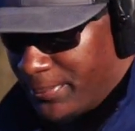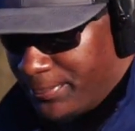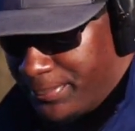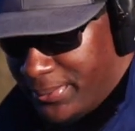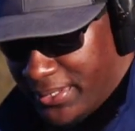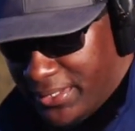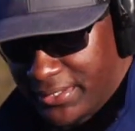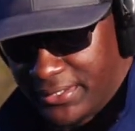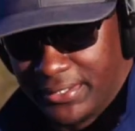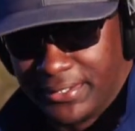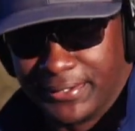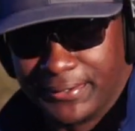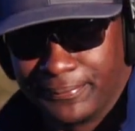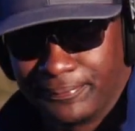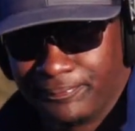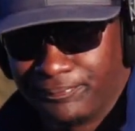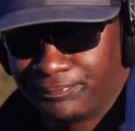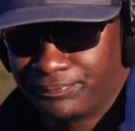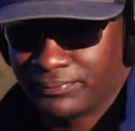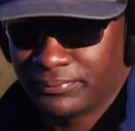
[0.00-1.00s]
But
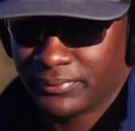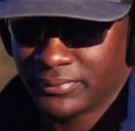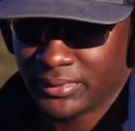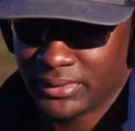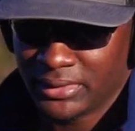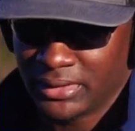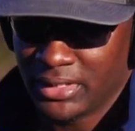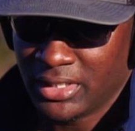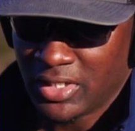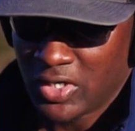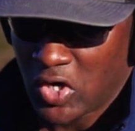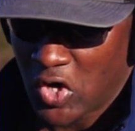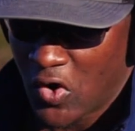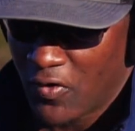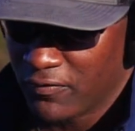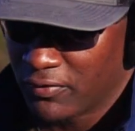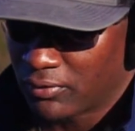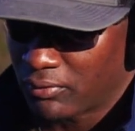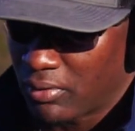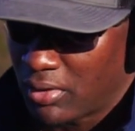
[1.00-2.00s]

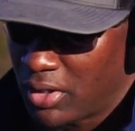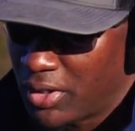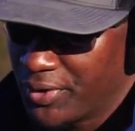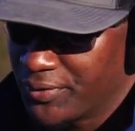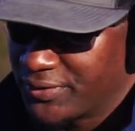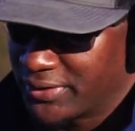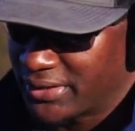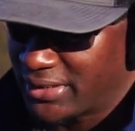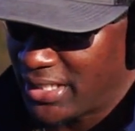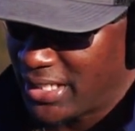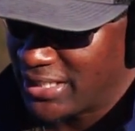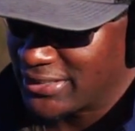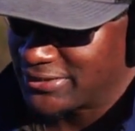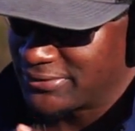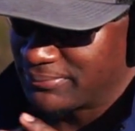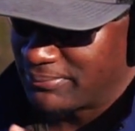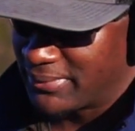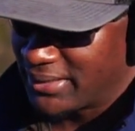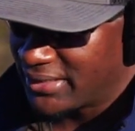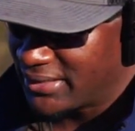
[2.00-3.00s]
overall, the
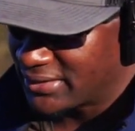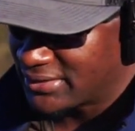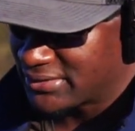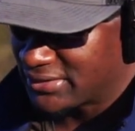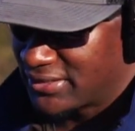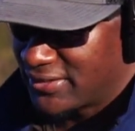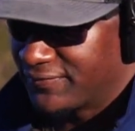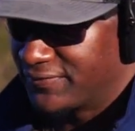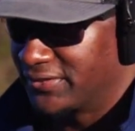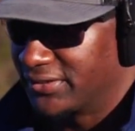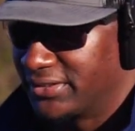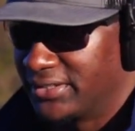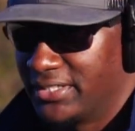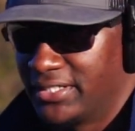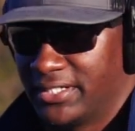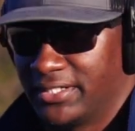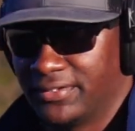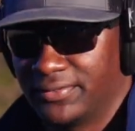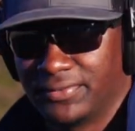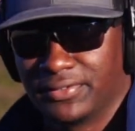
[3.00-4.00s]
cosmetics of the
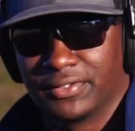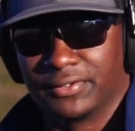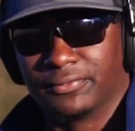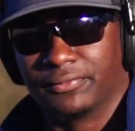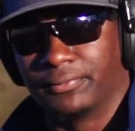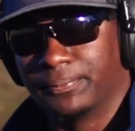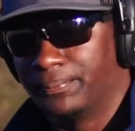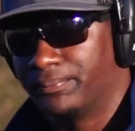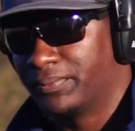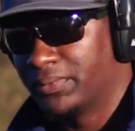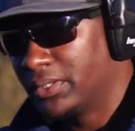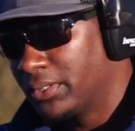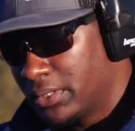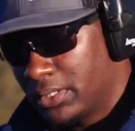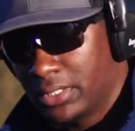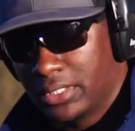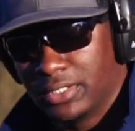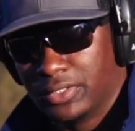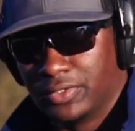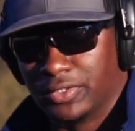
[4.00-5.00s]
gun,
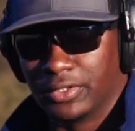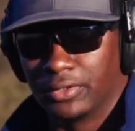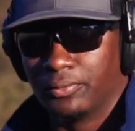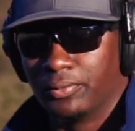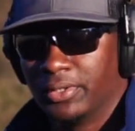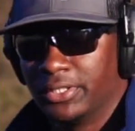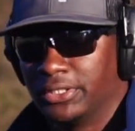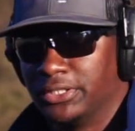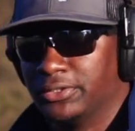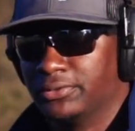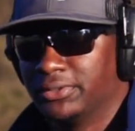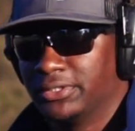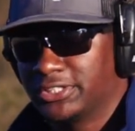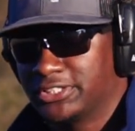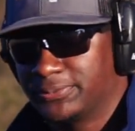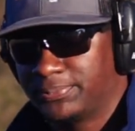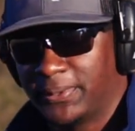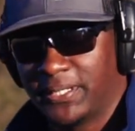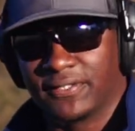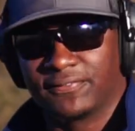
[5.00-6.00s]
they're what you would
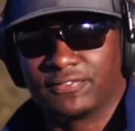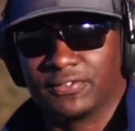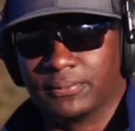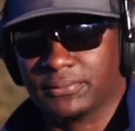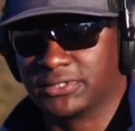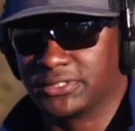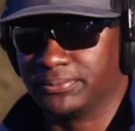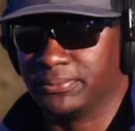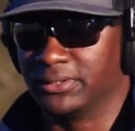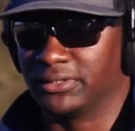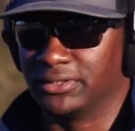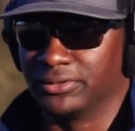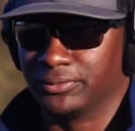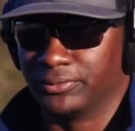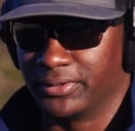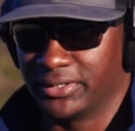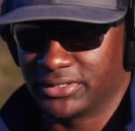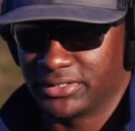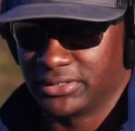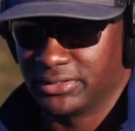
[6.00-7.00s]
expect from Smith &
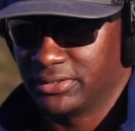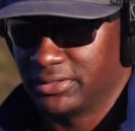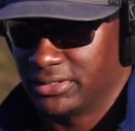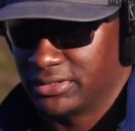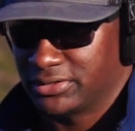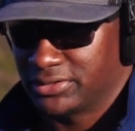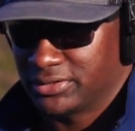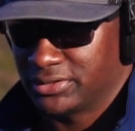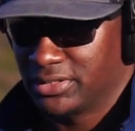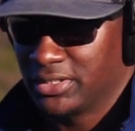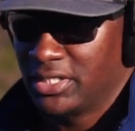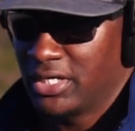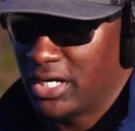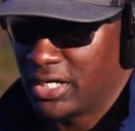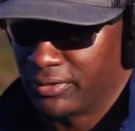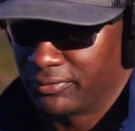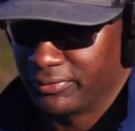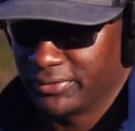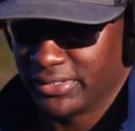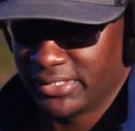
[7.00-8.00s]
Wesson. It's
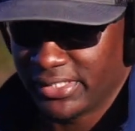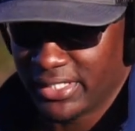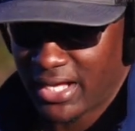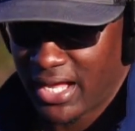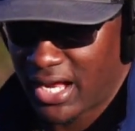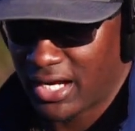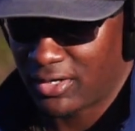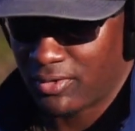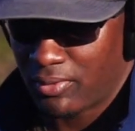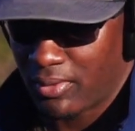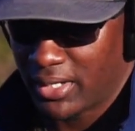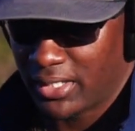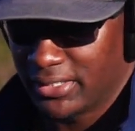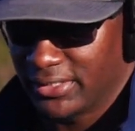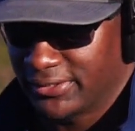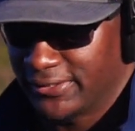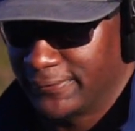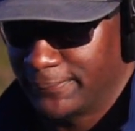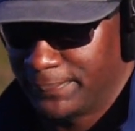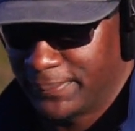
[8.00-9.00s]
a really high
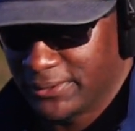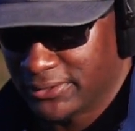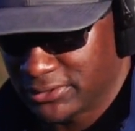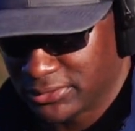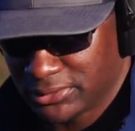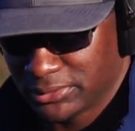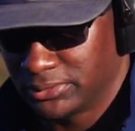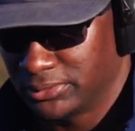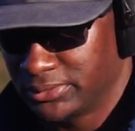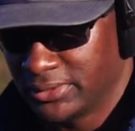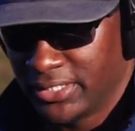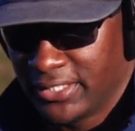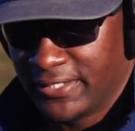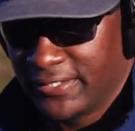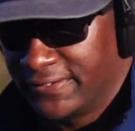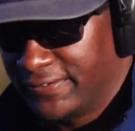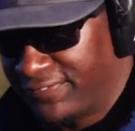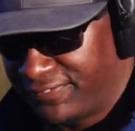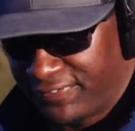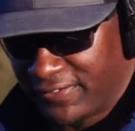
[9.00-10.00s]
quality pistol
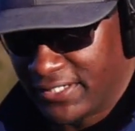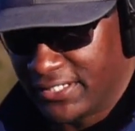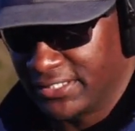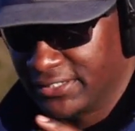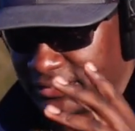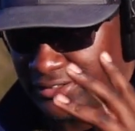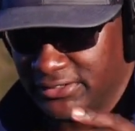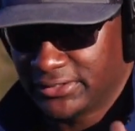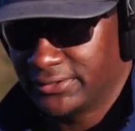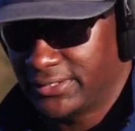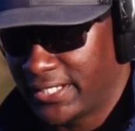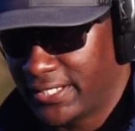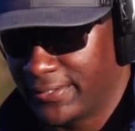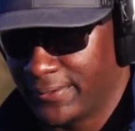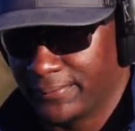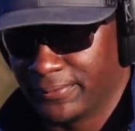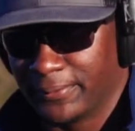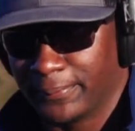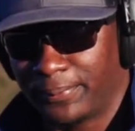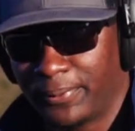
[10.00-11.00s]
finish.
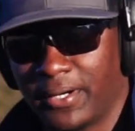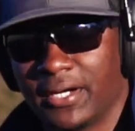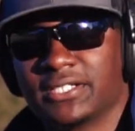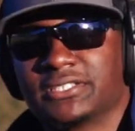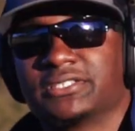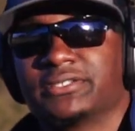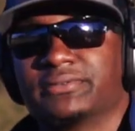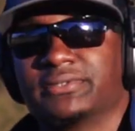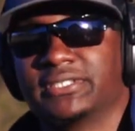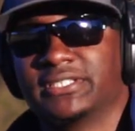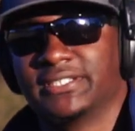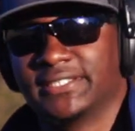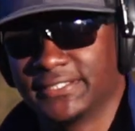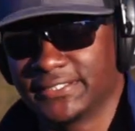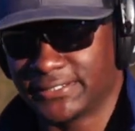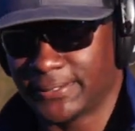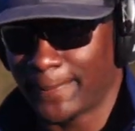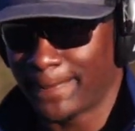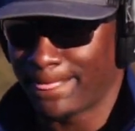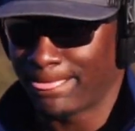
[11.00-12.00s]
Now the price on
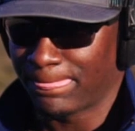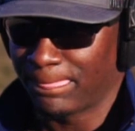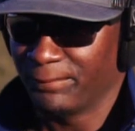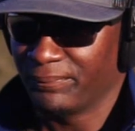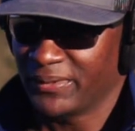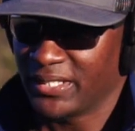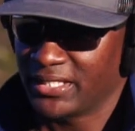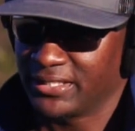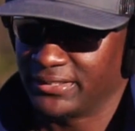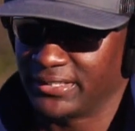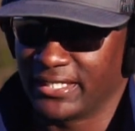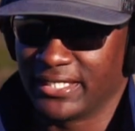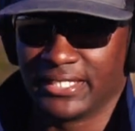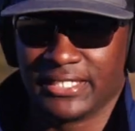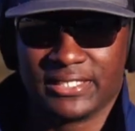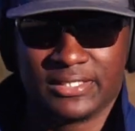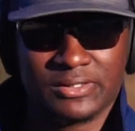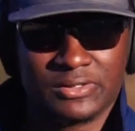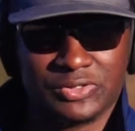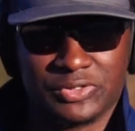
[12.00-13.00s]
these,
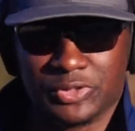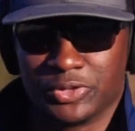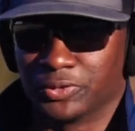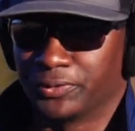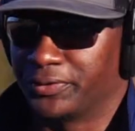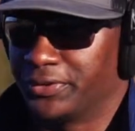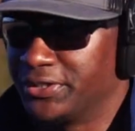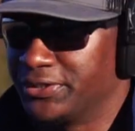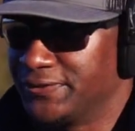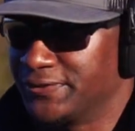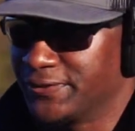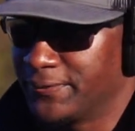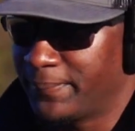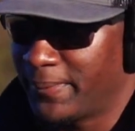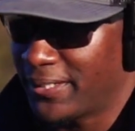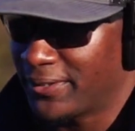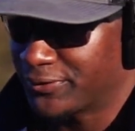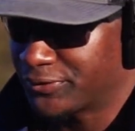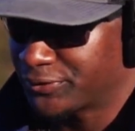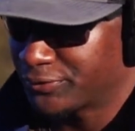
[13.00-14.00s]
they do run you
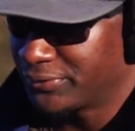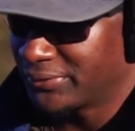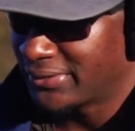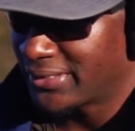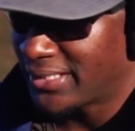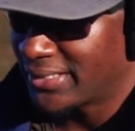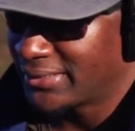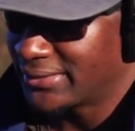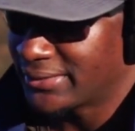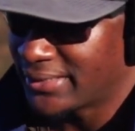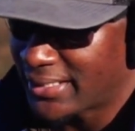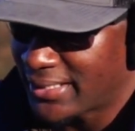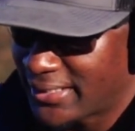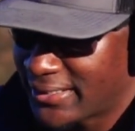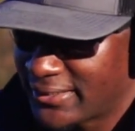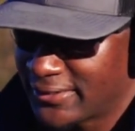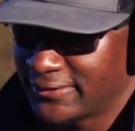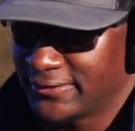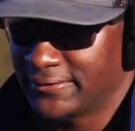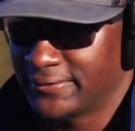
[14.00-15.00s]
about
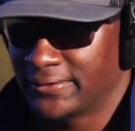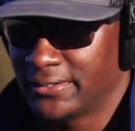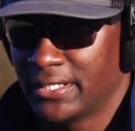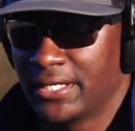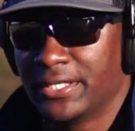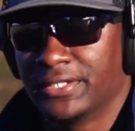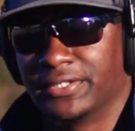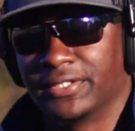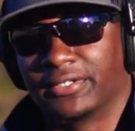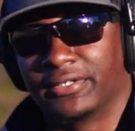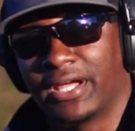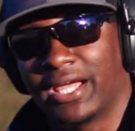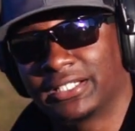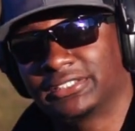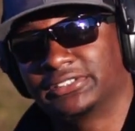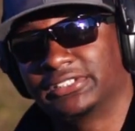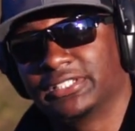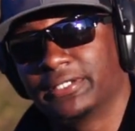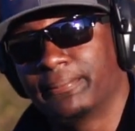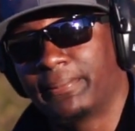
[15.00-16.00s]
$399. They're
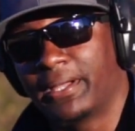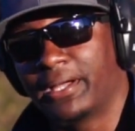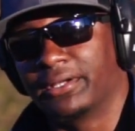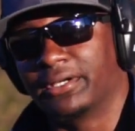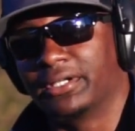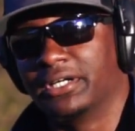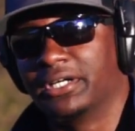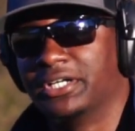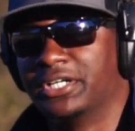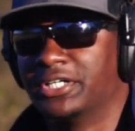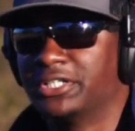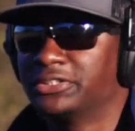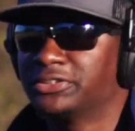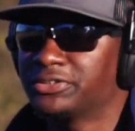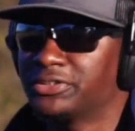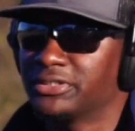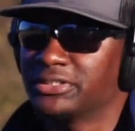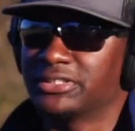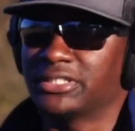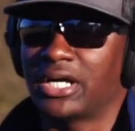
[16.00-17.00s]
actually about
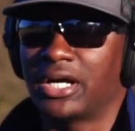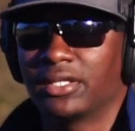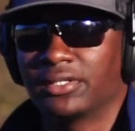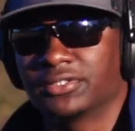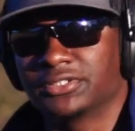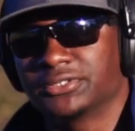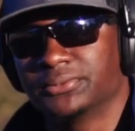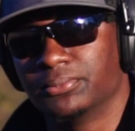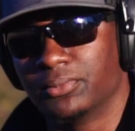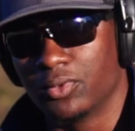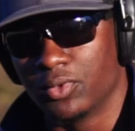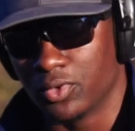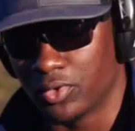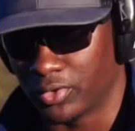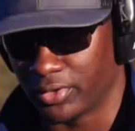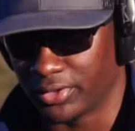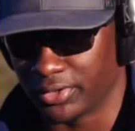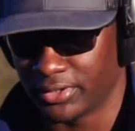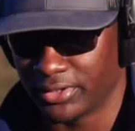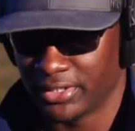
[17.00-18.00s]
$100
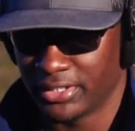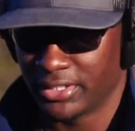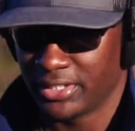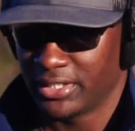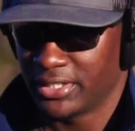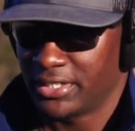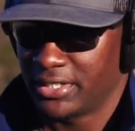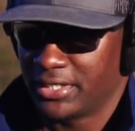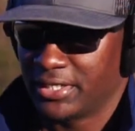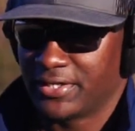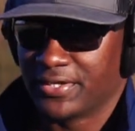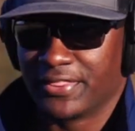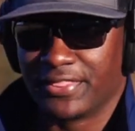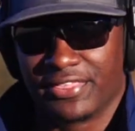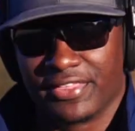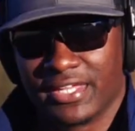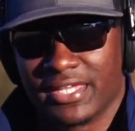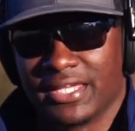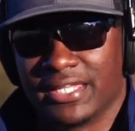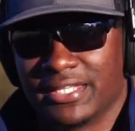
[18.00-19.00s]
more
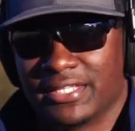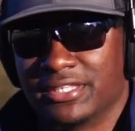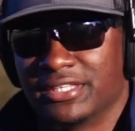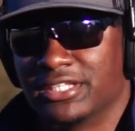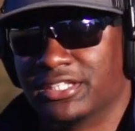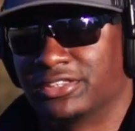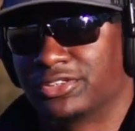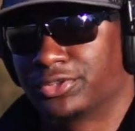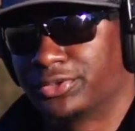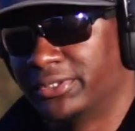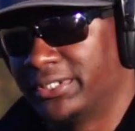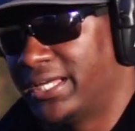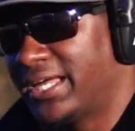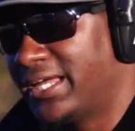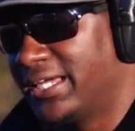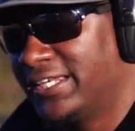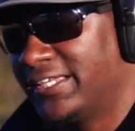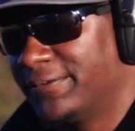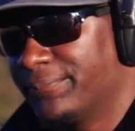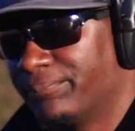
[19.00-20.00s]
than the
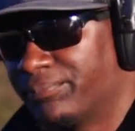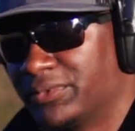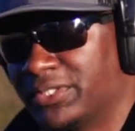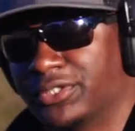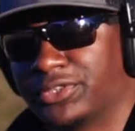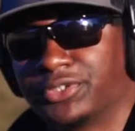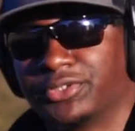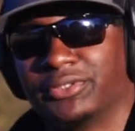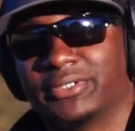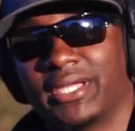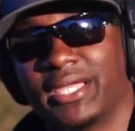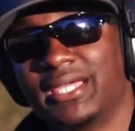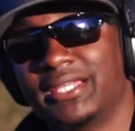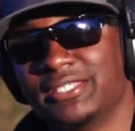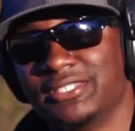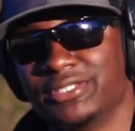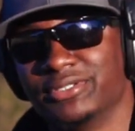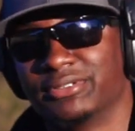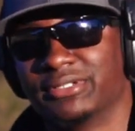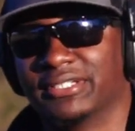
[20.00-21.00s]
380. The 380
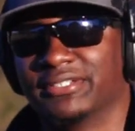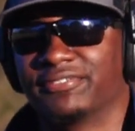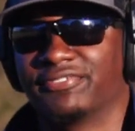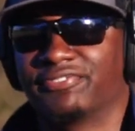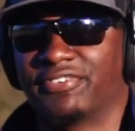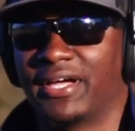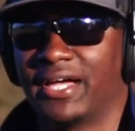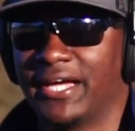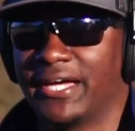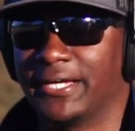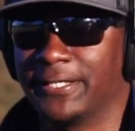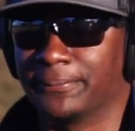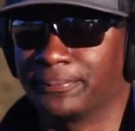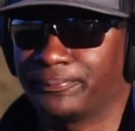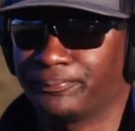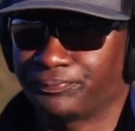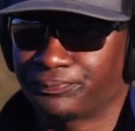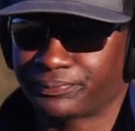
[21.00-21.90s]
you can find